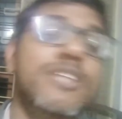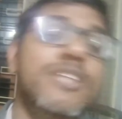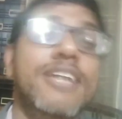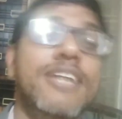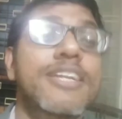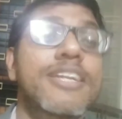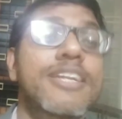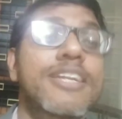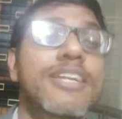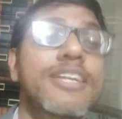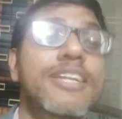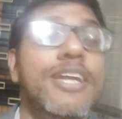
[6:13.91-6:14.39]

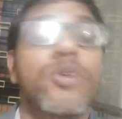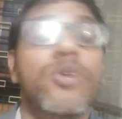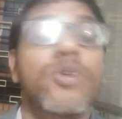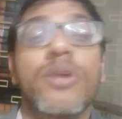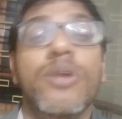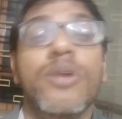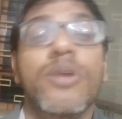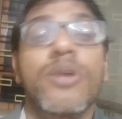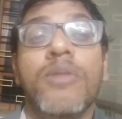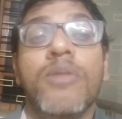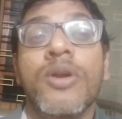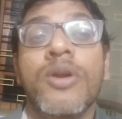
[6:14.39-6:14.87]
The other day I
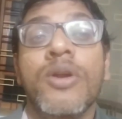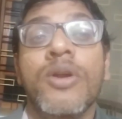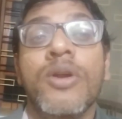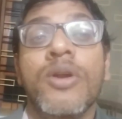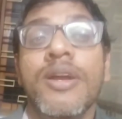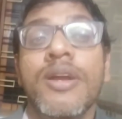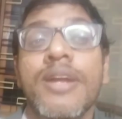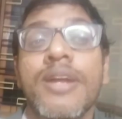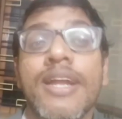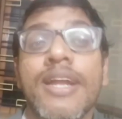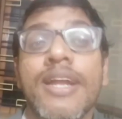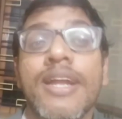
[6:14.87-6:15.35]
told about
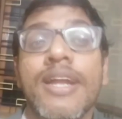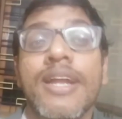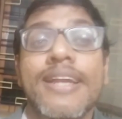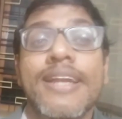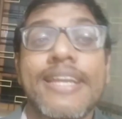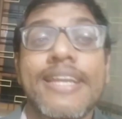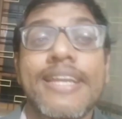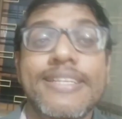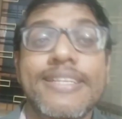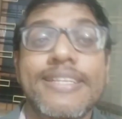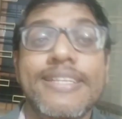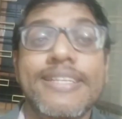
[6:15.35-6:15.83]

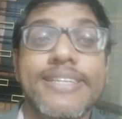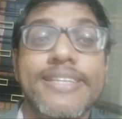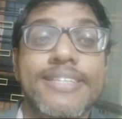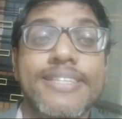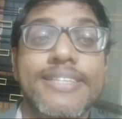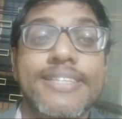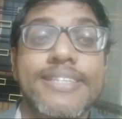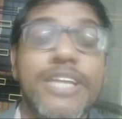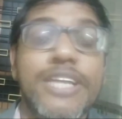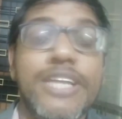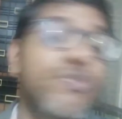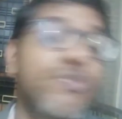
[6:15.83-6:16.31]
TCS,